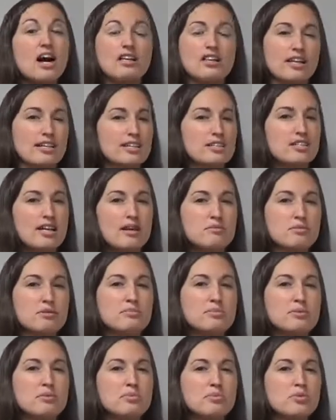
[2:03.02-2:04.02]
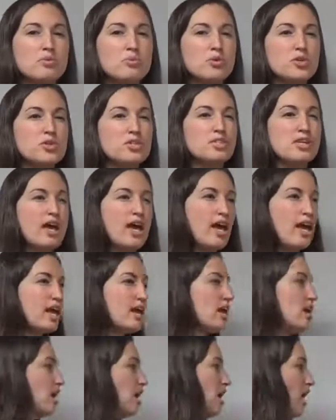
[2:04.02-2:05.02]
a lot of times people will
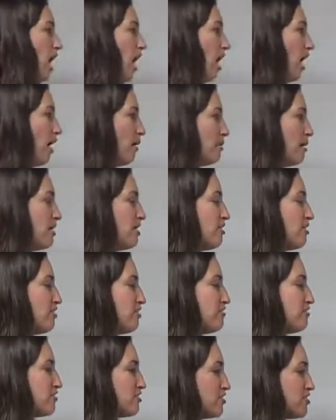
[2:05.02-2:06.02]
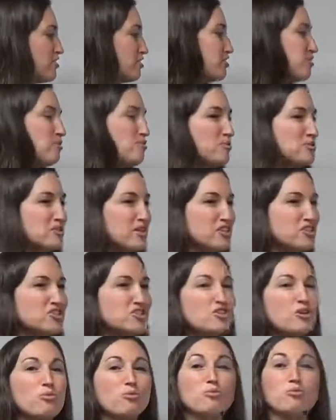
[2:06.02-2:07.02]
say, for the
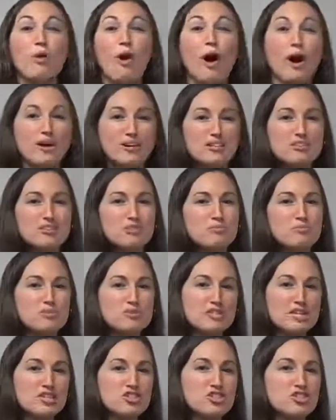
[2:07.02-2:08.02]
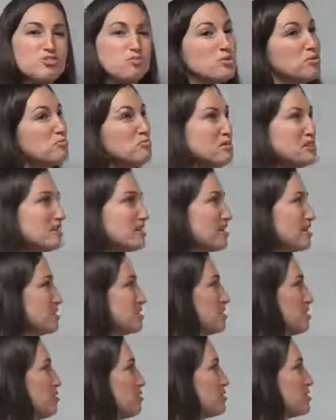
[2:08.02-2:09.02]
interpretation, a wrong interpretation would be
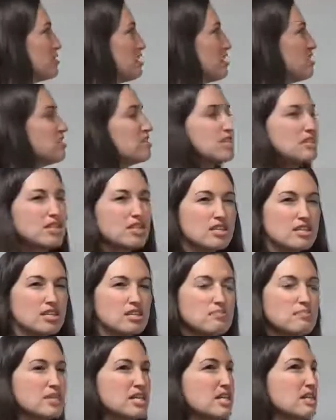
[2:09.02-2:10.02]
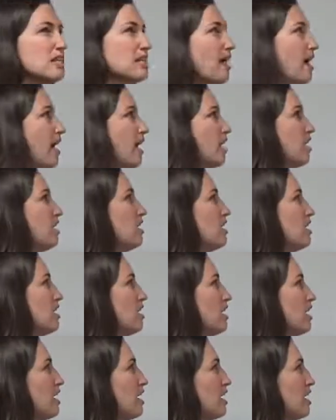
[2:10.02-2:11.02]
this. They would say, does this mean that
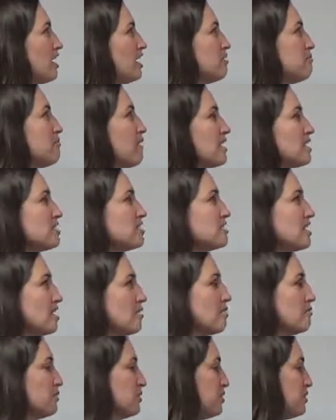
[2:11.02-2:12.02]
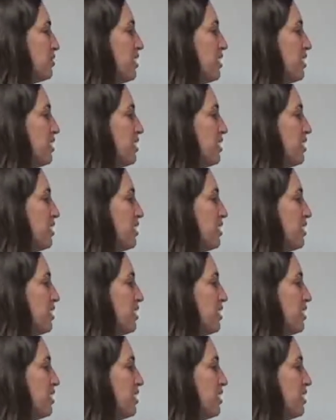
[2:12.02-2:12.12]
in my sample,